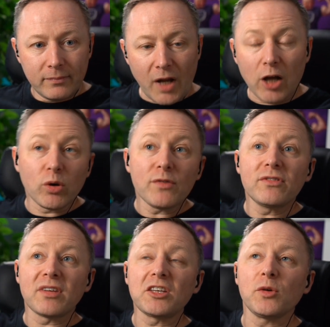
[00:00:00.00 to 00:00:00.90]
I don't even
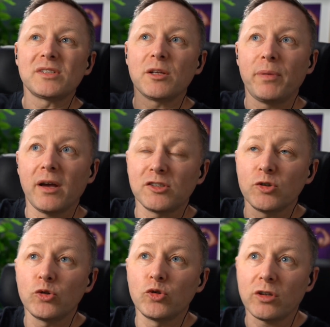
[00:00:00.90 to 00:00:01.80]
think it was the person
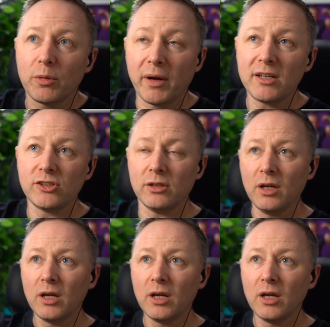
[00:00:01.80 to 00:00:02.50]
who took the picture.